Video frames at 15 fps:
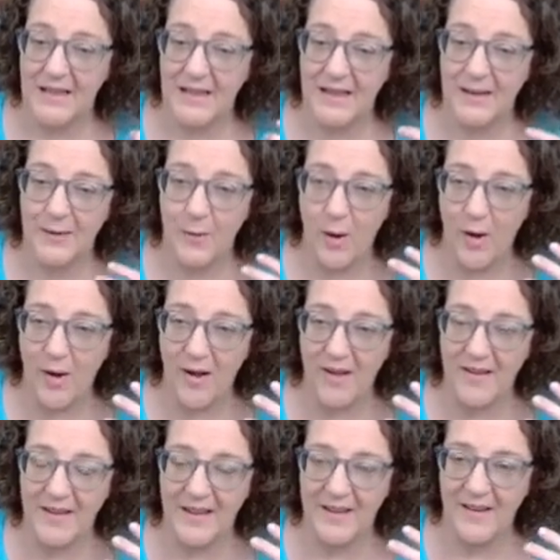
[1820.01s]
It
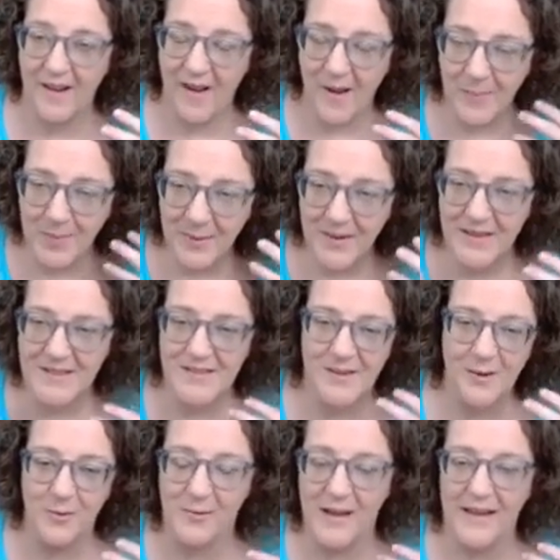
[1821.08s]
operates in
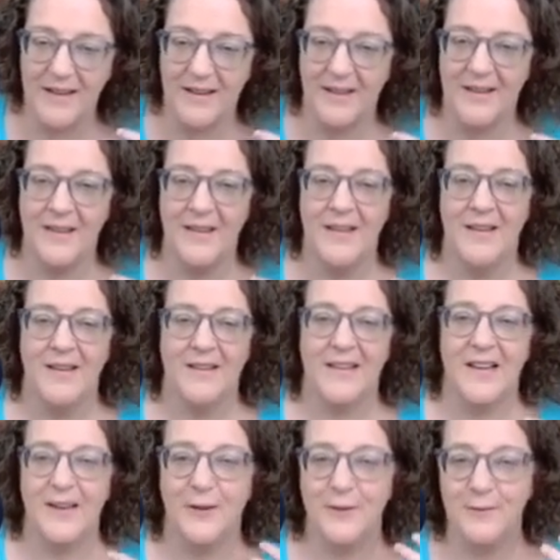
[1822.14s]
a way to
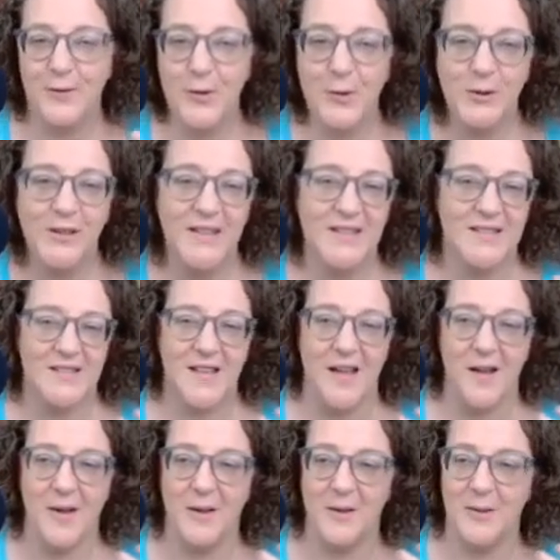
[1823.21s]
kind of fuel
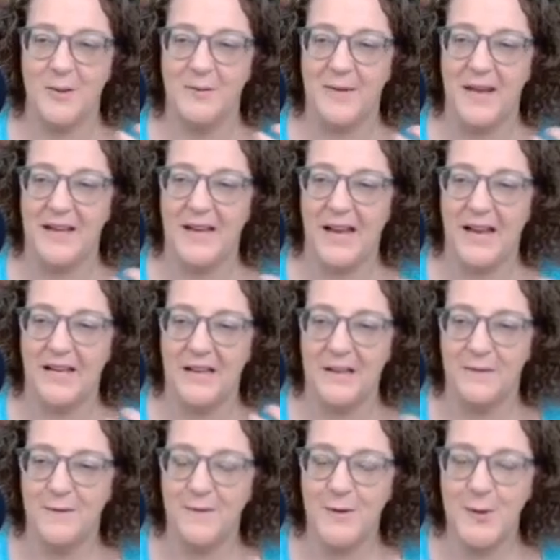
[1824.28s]
itself and
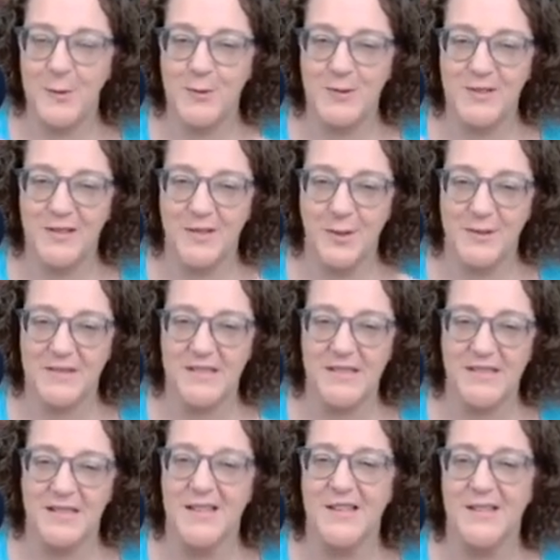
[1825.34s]
infuse
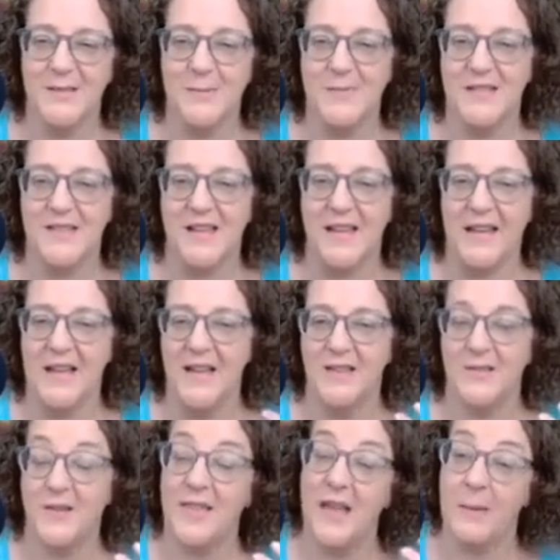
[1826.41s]
closeness and intimacy.
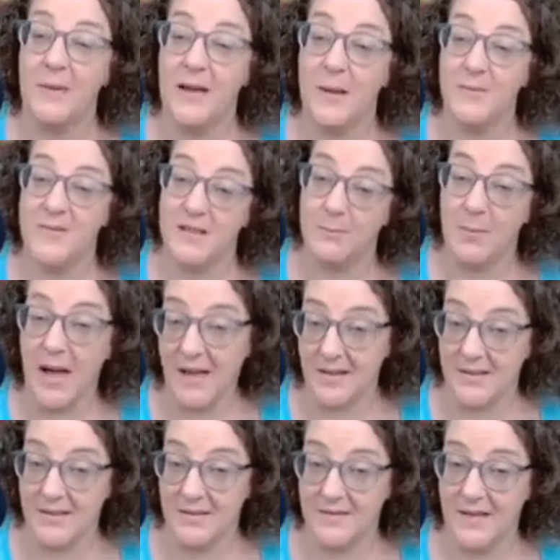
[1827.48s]
So then it becomes a
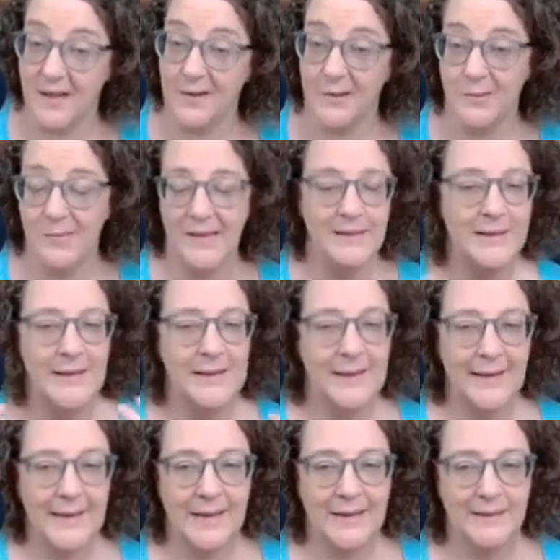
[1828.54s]
positive cycle. But
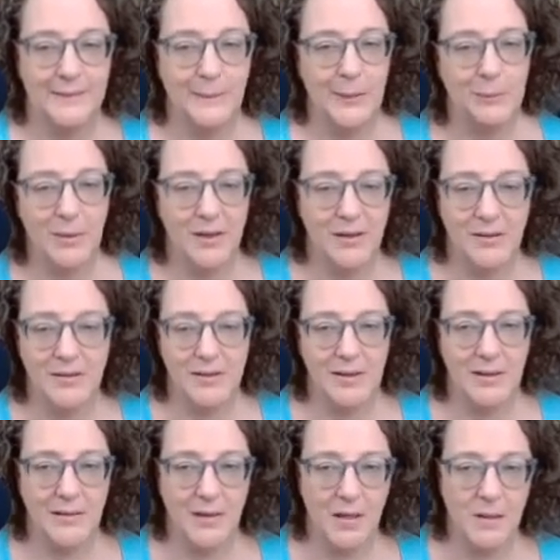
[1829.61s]
again, people aren't
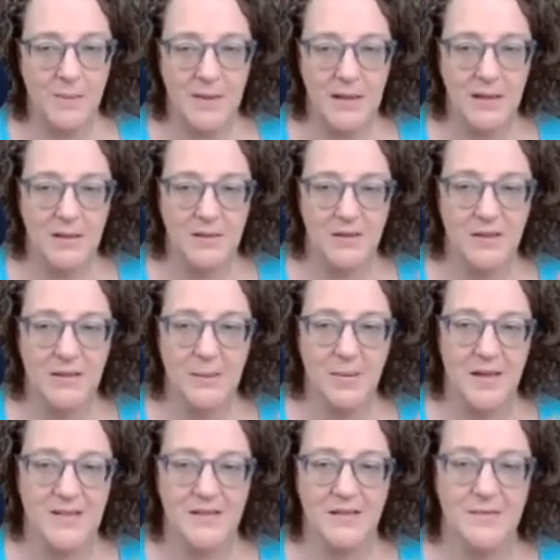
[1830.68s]
usually in therapy during the
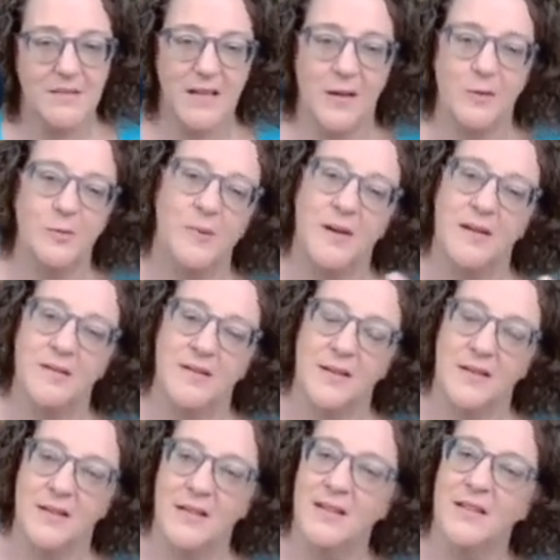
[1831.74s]
positive cycle part.
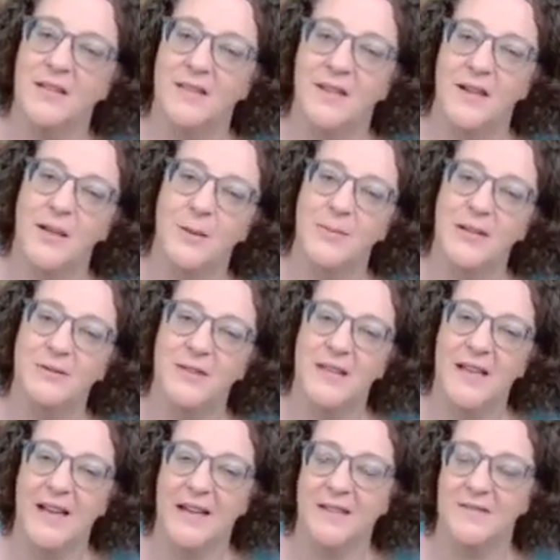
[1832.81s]
They're in the therapy for the
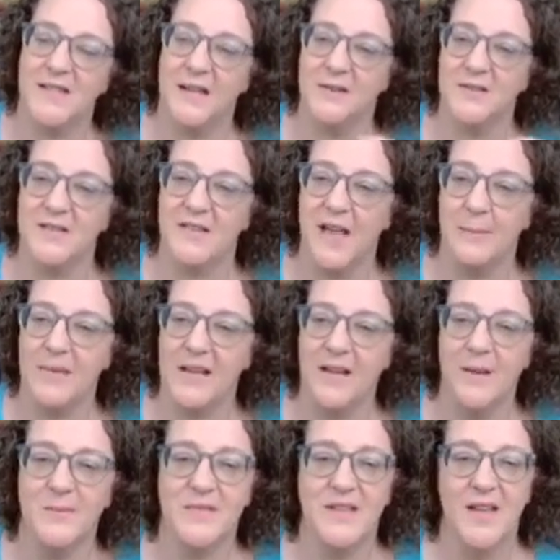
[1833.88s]
negative cycle. So that
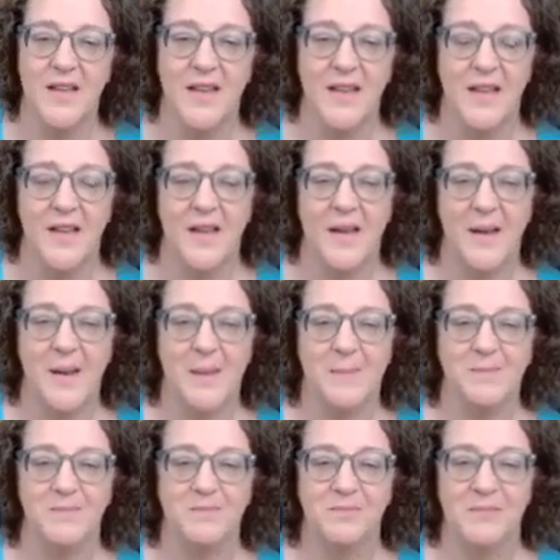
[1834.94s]
becomes
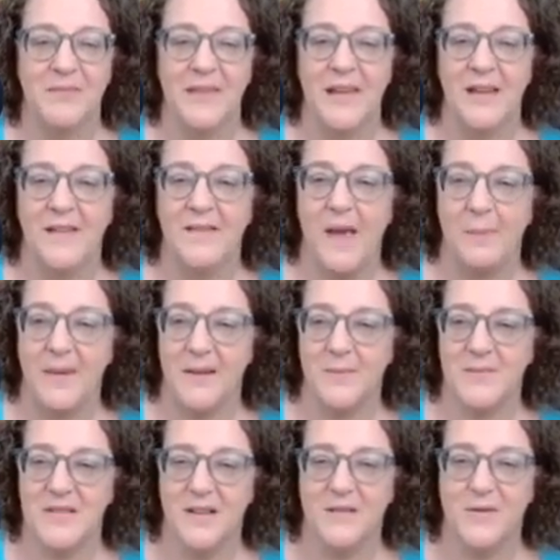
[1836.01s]

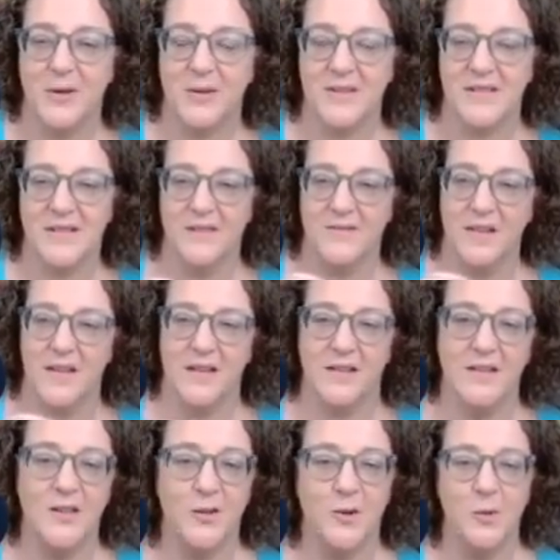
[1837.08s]
the focus of the
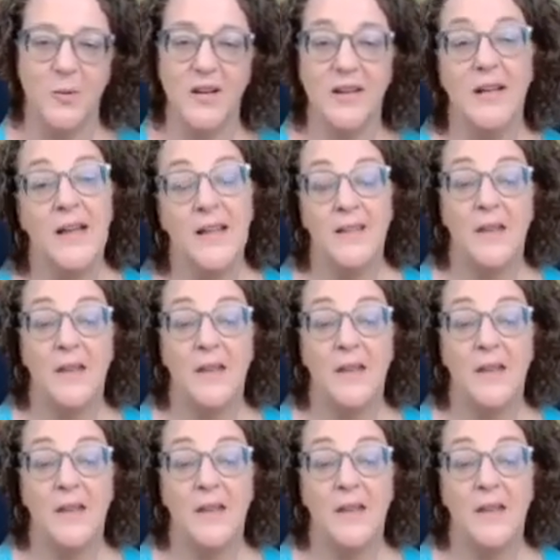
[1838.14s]
clinical work.